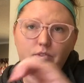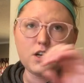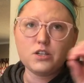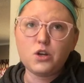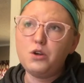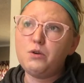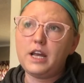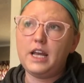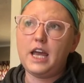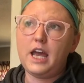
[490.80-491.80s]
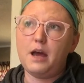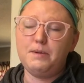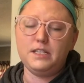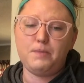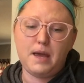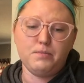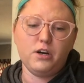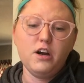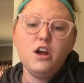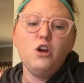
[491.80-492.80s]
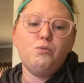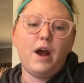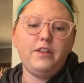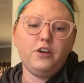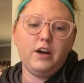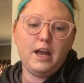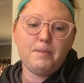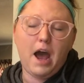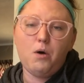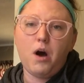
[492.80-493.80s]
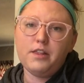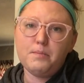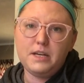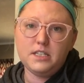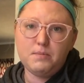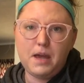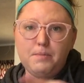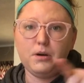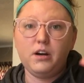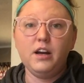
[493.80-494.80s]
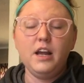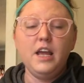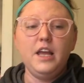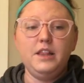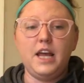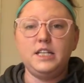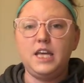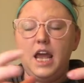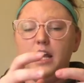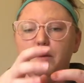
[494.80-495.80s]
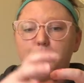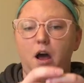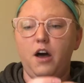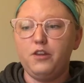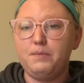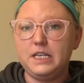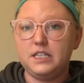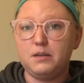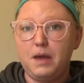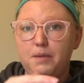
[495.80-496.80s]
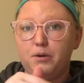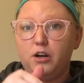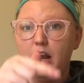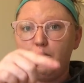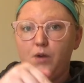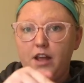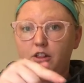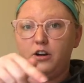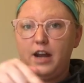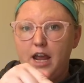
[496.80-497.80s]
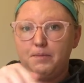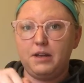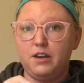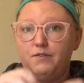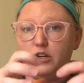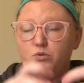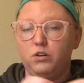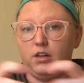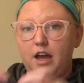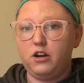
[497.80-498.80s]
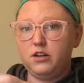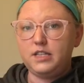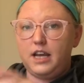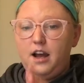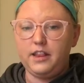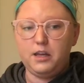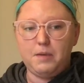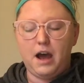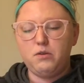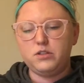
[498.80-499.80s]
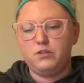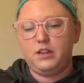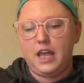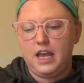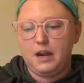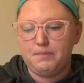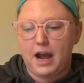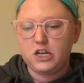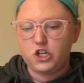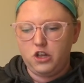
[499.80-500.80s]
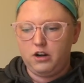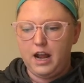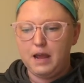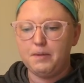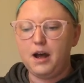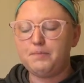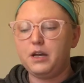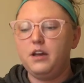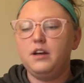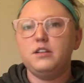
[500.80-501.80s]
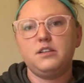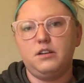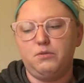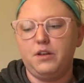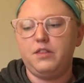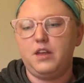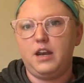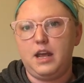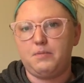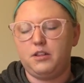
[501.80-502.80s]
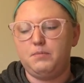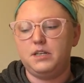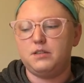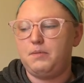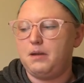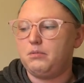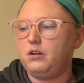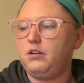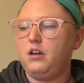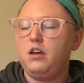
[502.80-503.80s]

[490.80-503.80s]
So you can get a piece of paper, write their name out on the piece of paper, then take other pieces of paper and write their name individual letters and cut them out so that they can match their name up to the name on the piece of paper.